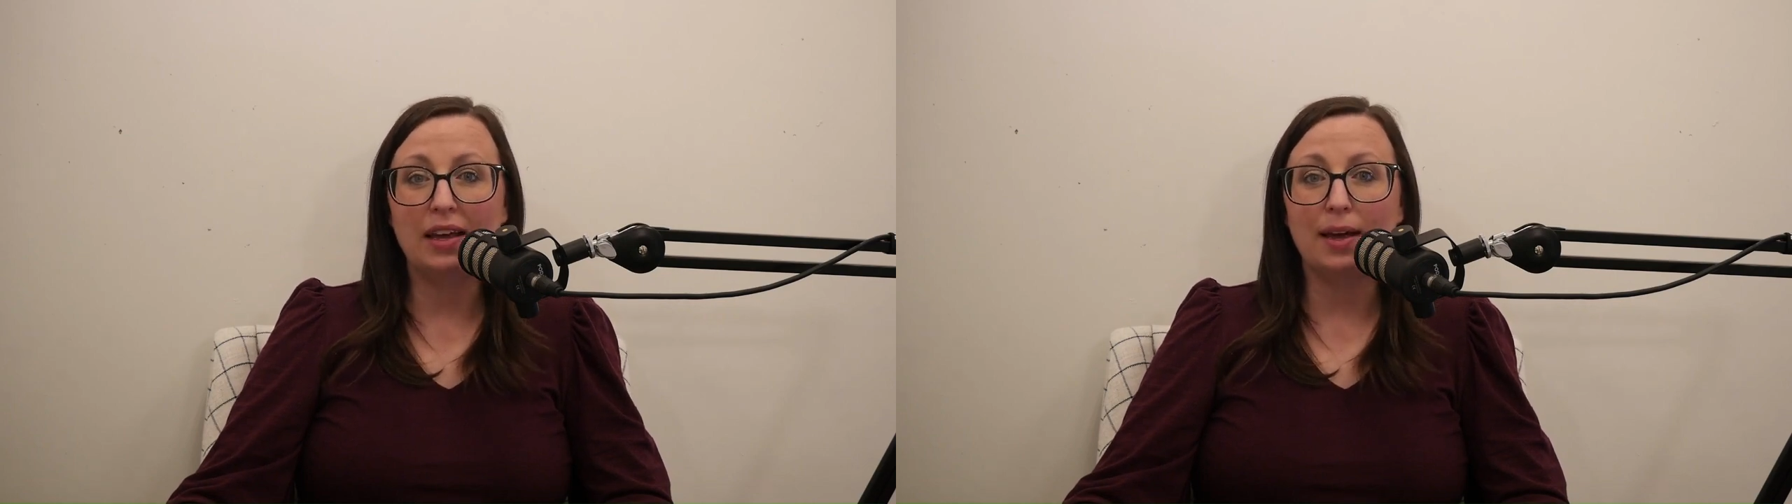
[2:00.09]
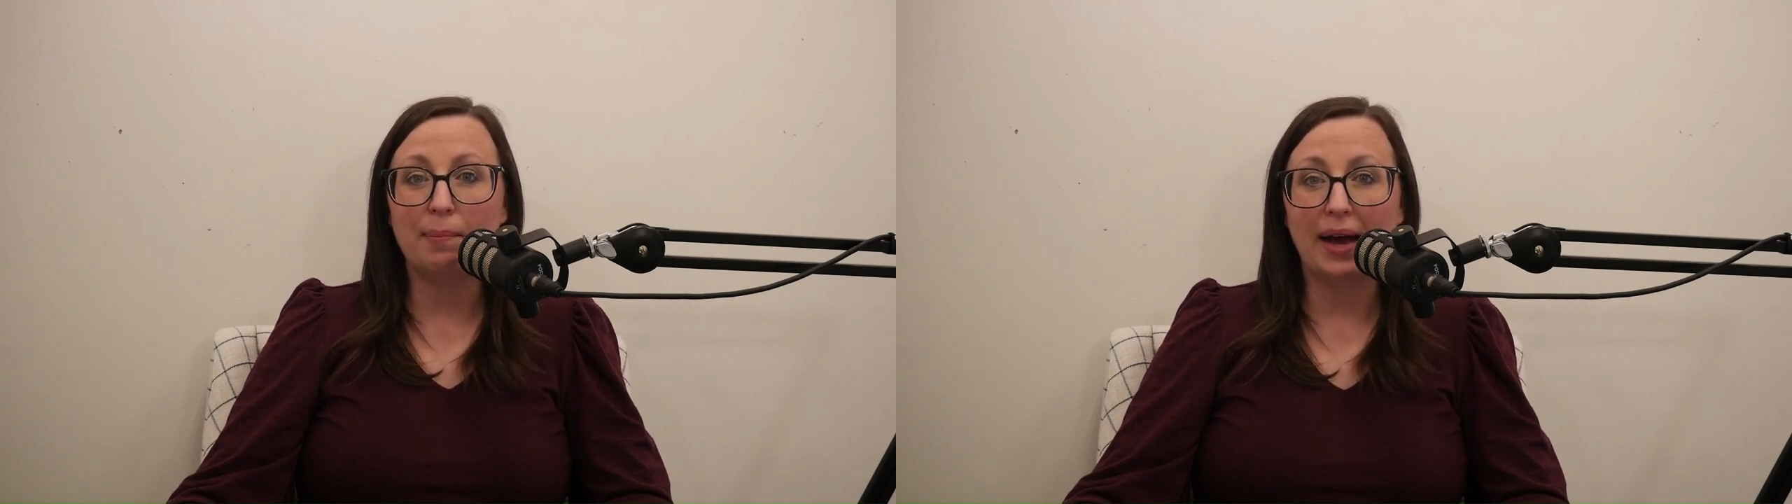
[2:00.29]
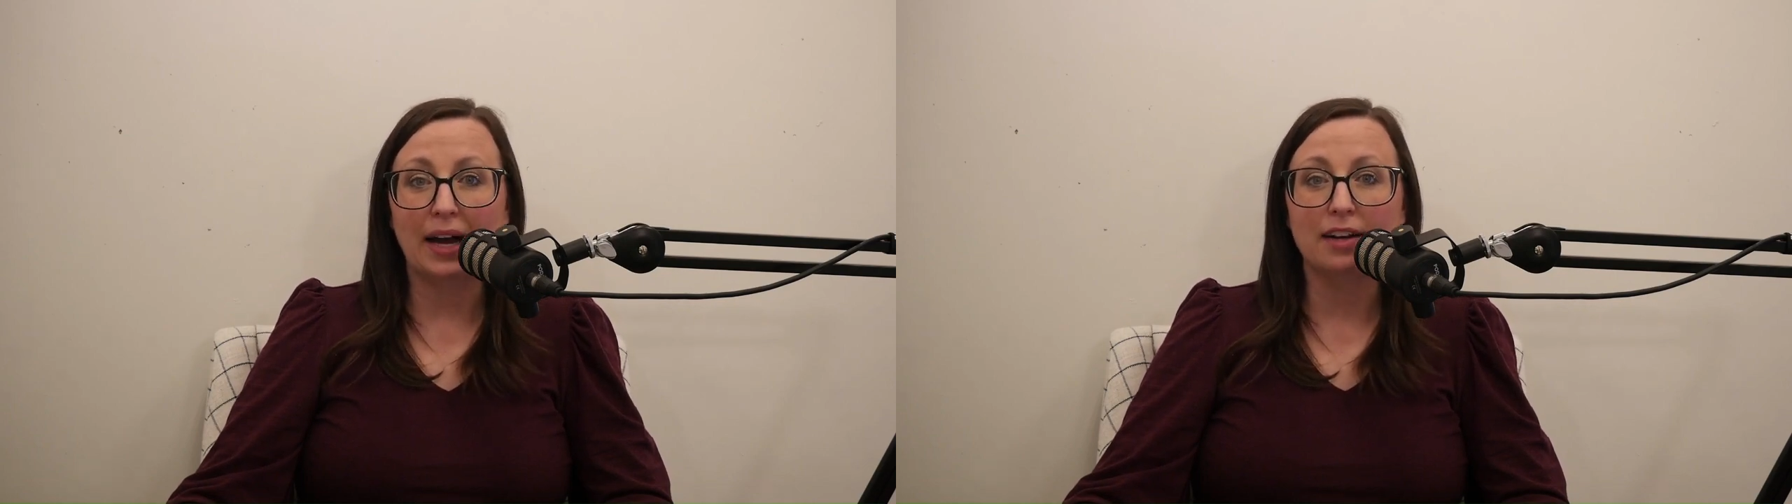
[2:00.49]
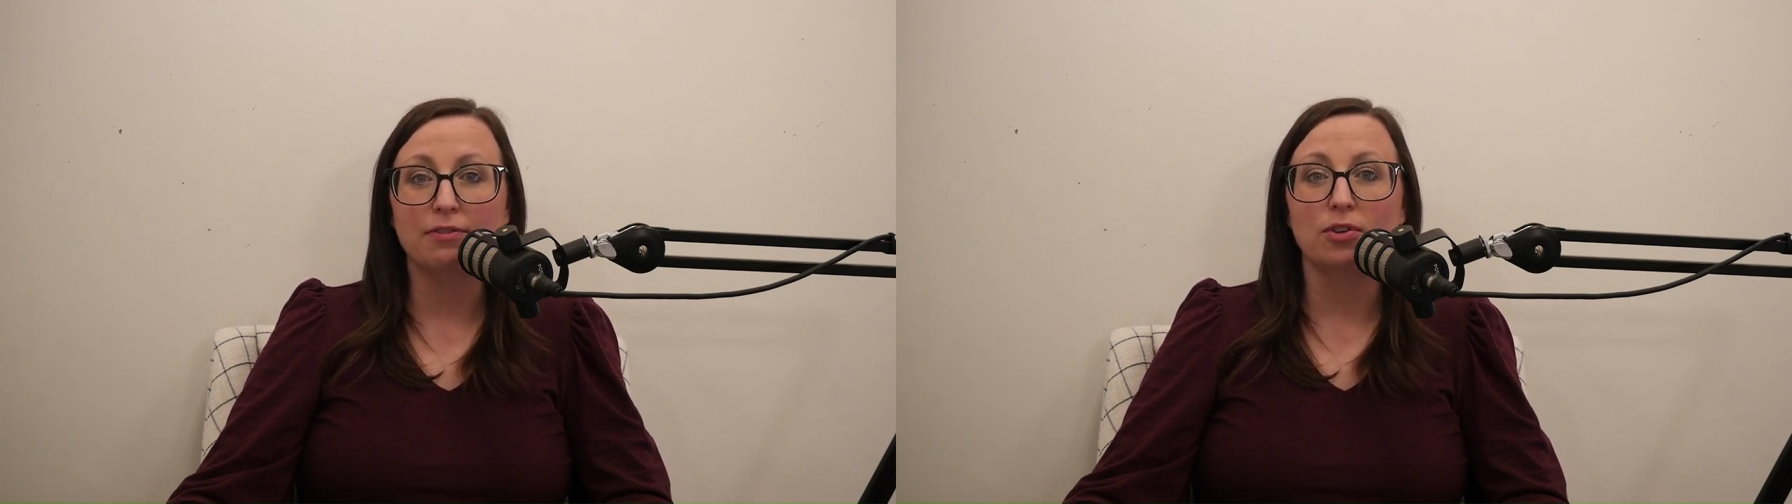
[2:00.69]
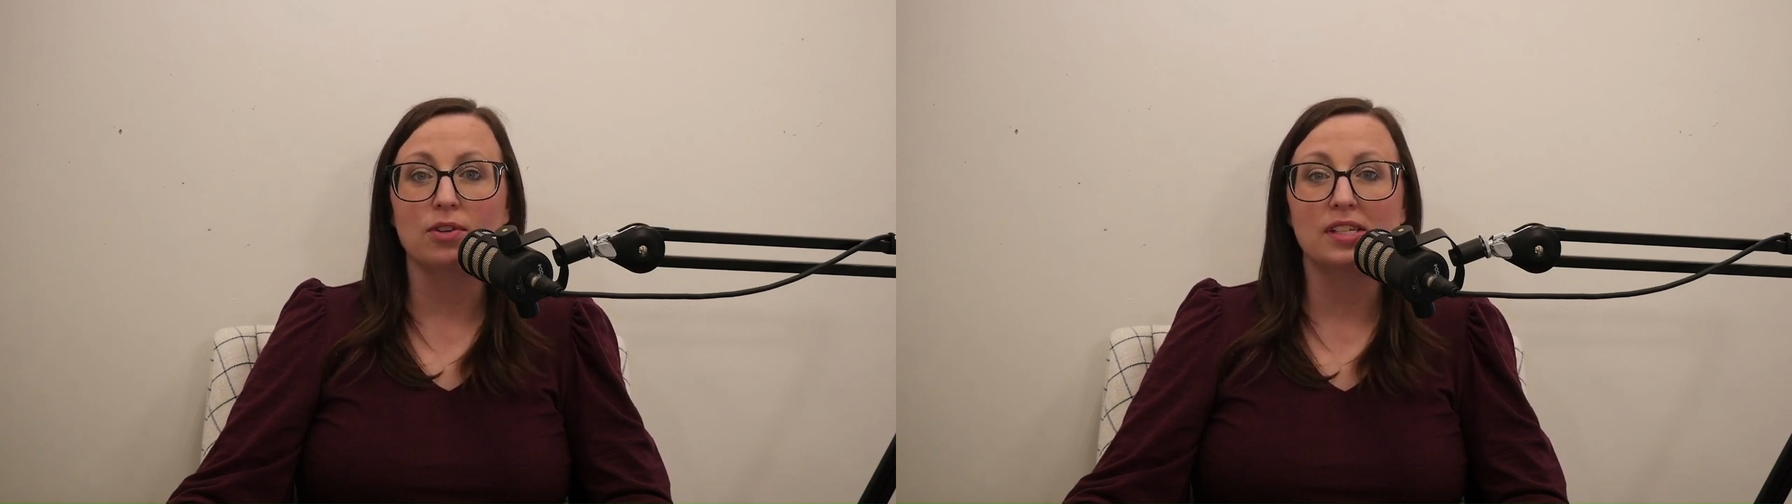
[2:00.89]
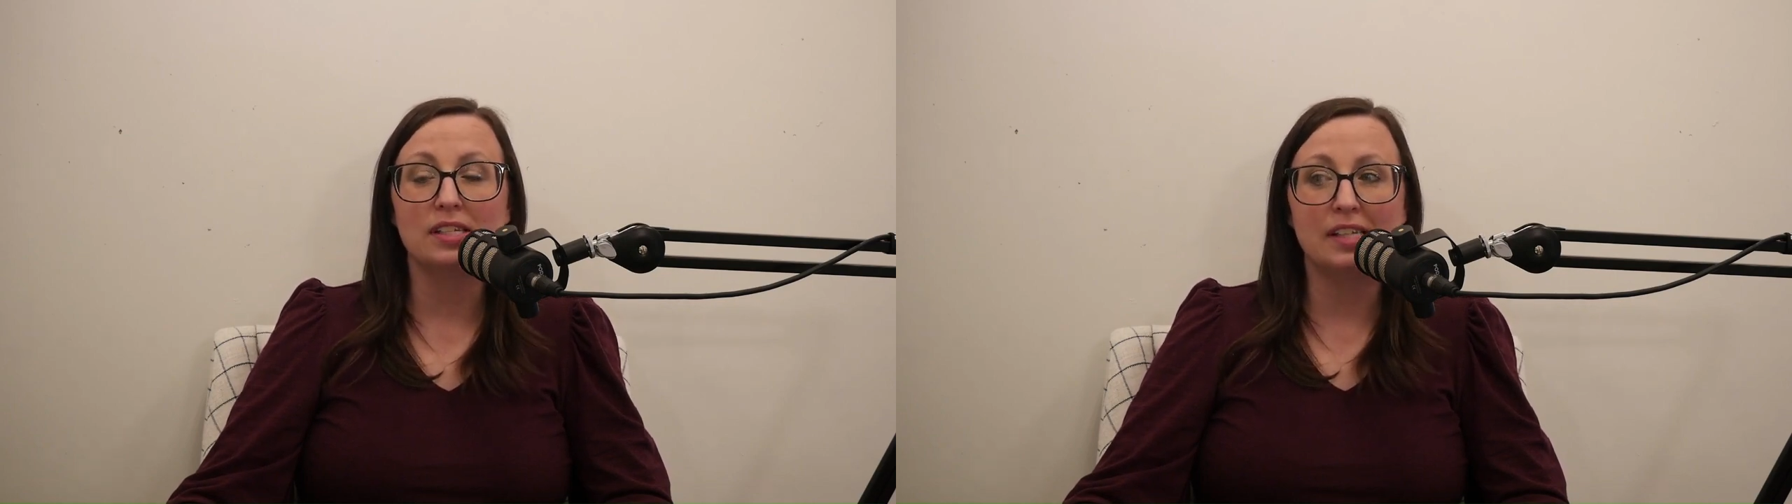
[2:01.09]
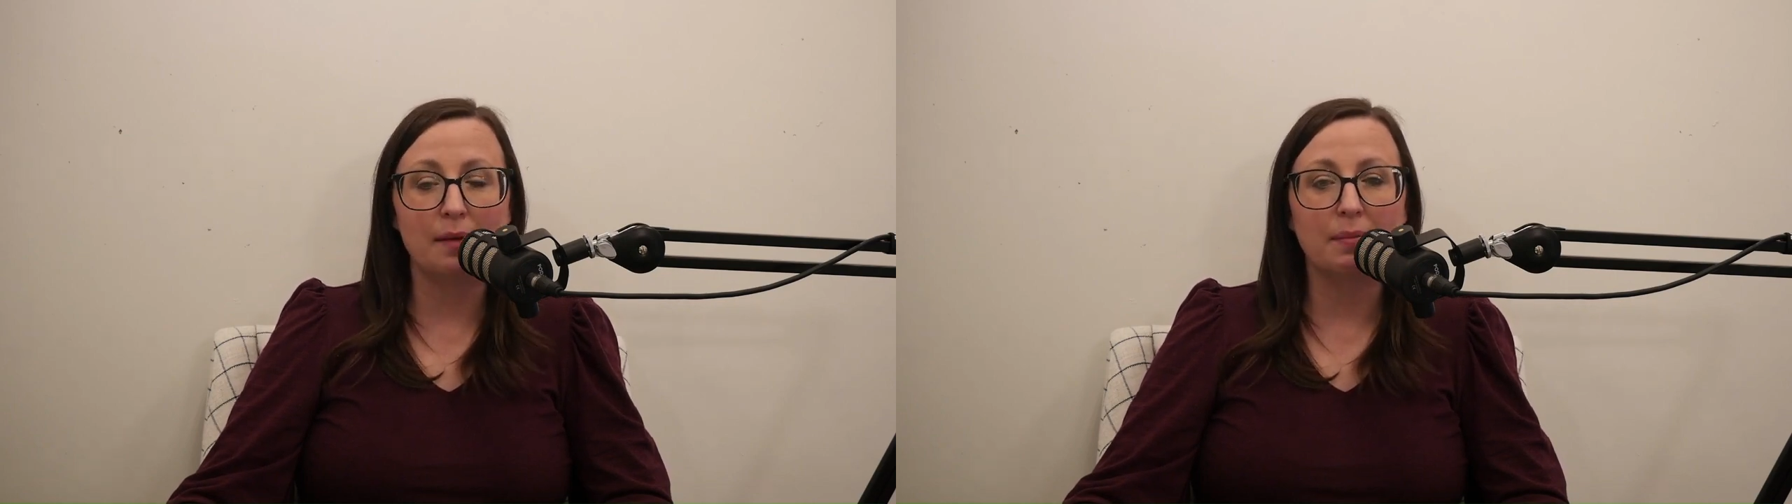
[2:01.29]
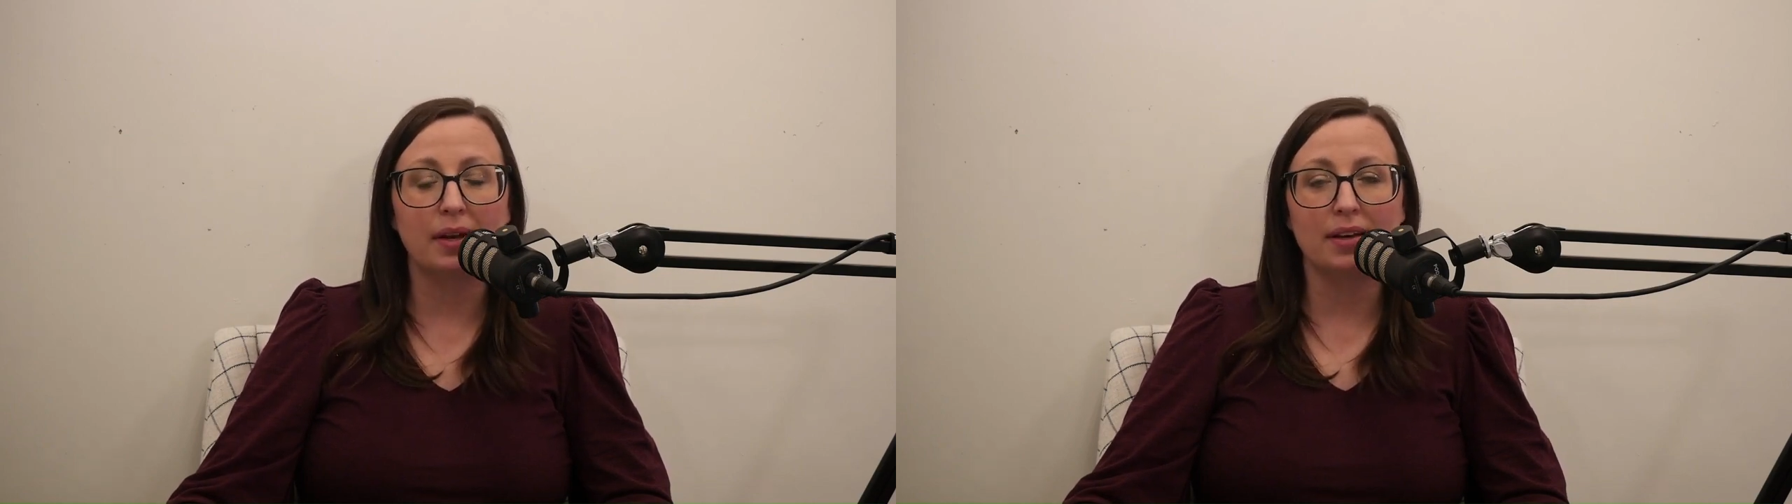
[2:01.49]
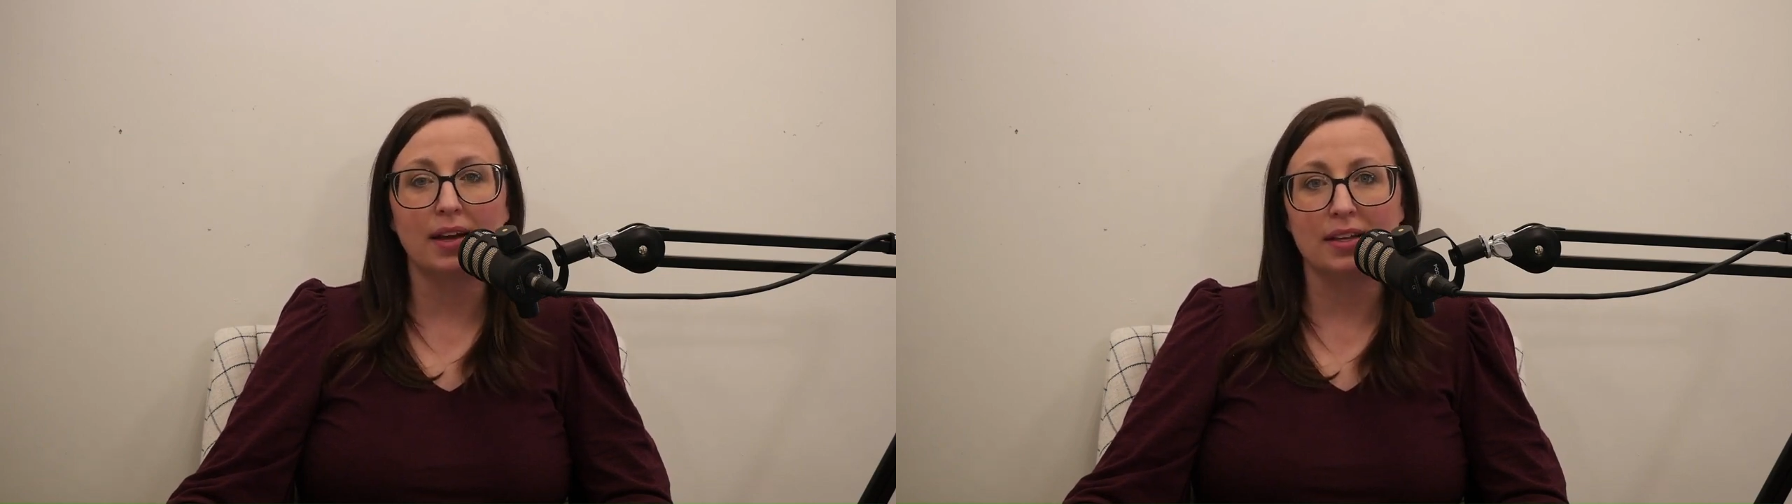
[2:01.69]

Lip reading: impactful statement as